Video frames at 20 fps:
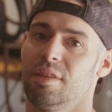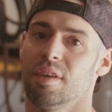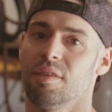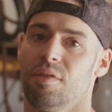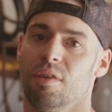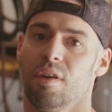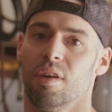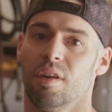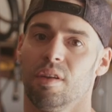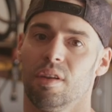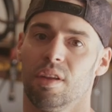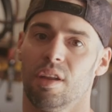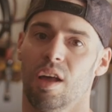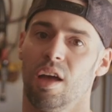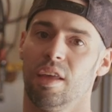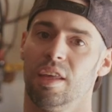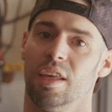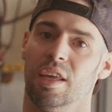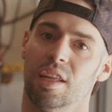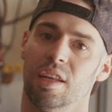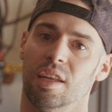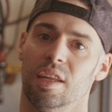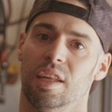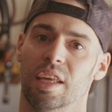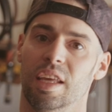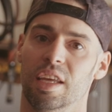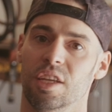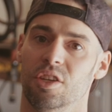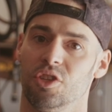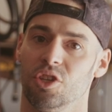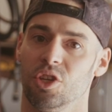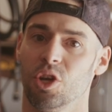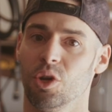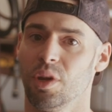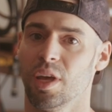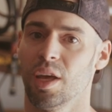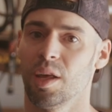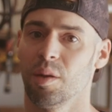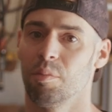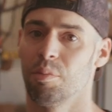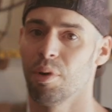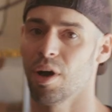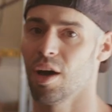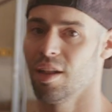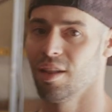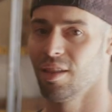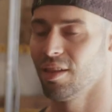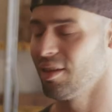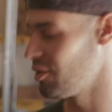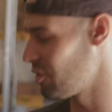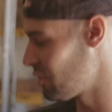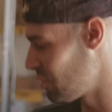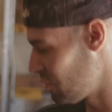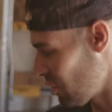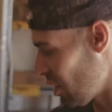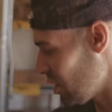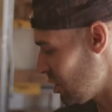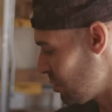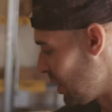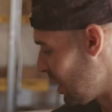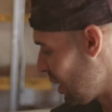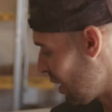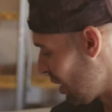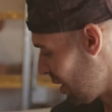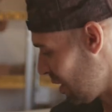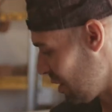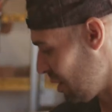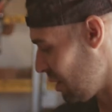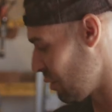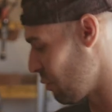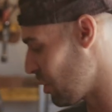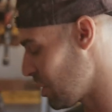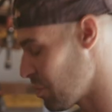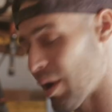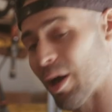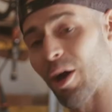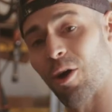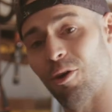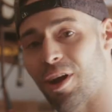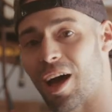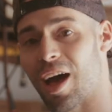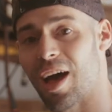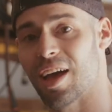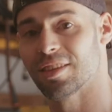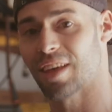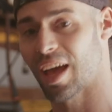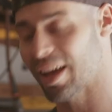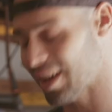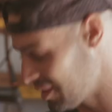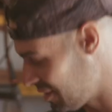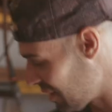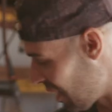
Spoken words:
different in each unit, but trust me, with my own eyes, I can